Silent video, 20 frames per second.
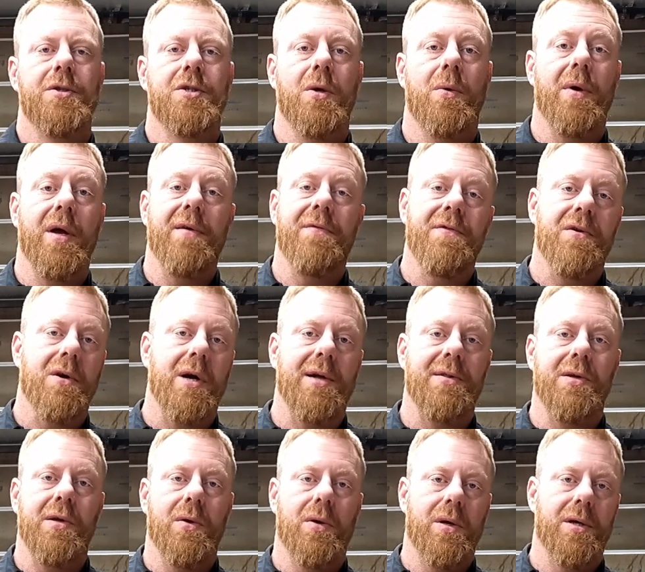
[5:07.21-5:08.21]
So if you're at
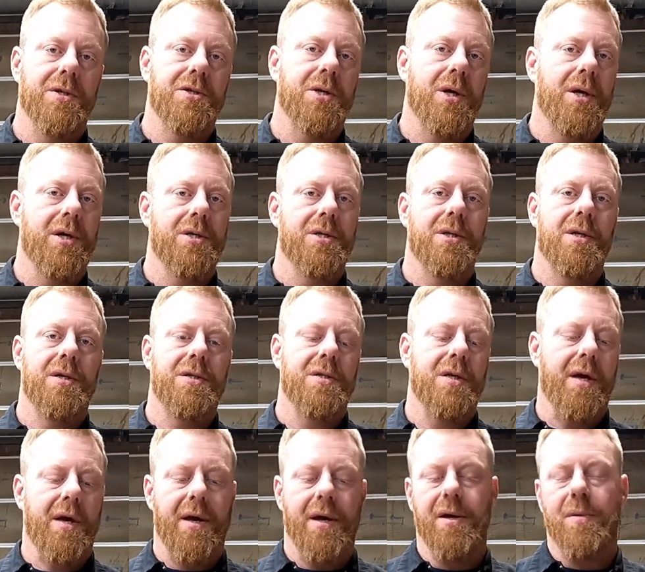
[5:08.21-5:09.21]
the oil change and they
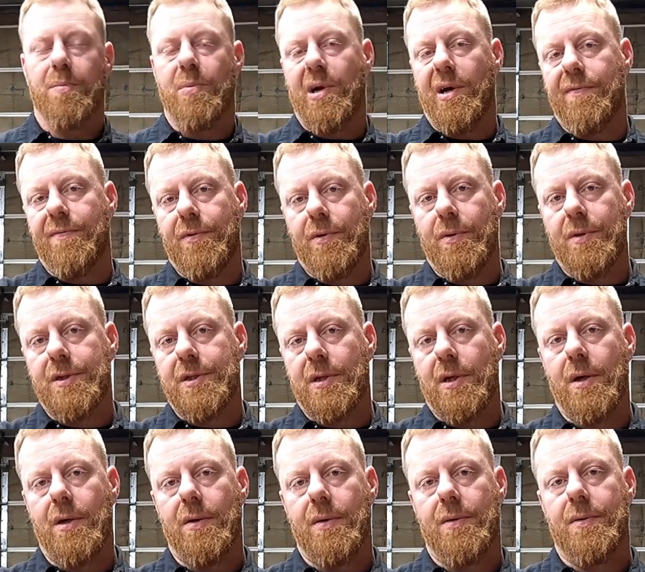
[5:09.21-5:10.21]
say, hey, your brake fluid's
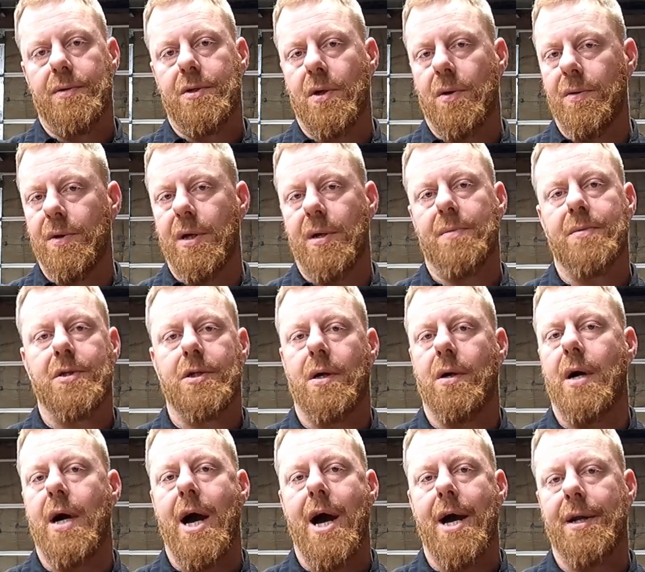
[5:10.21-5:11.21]
low, don't let them
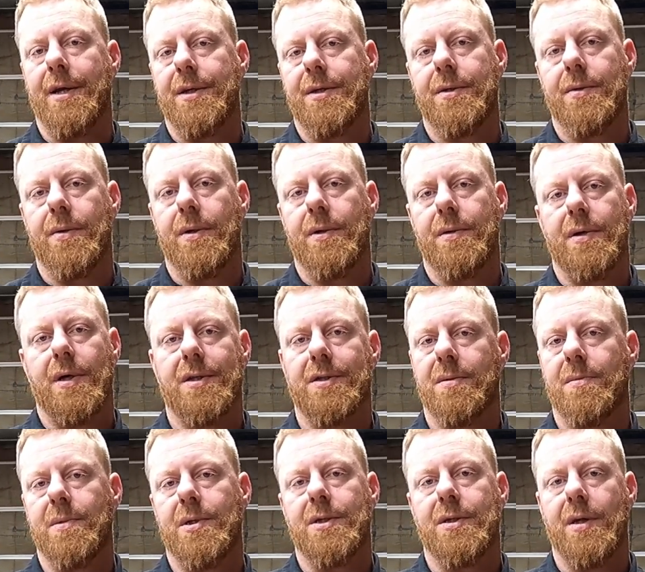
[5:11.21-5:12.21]
start adding to it. That's a
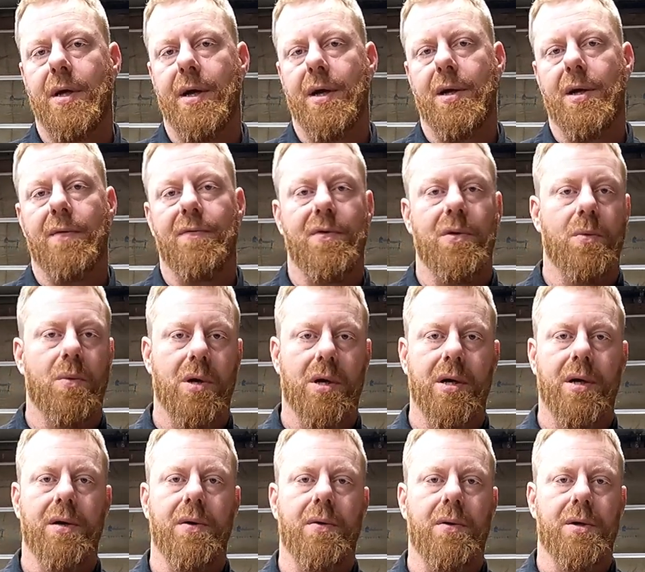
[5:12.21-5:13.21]
mistake. If you work
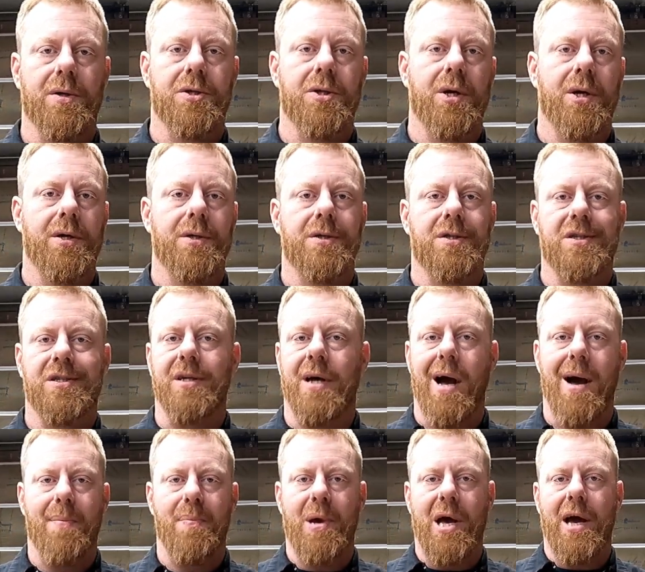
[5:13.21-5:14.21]
at an oil change,
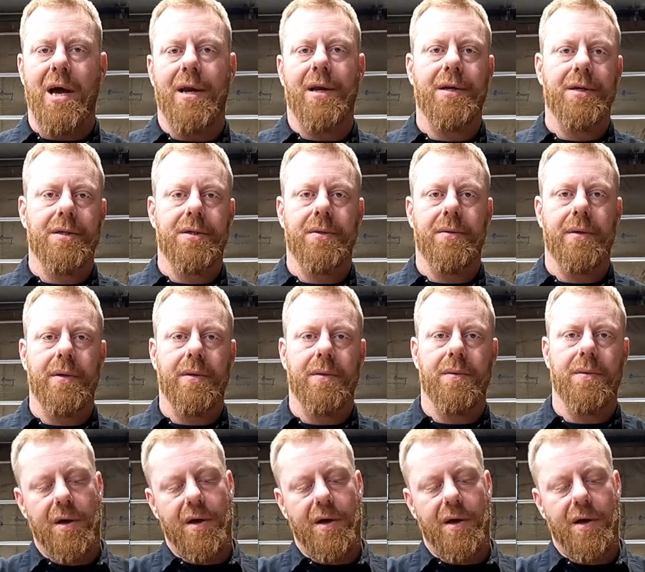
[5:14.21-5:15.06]
stop adding to it.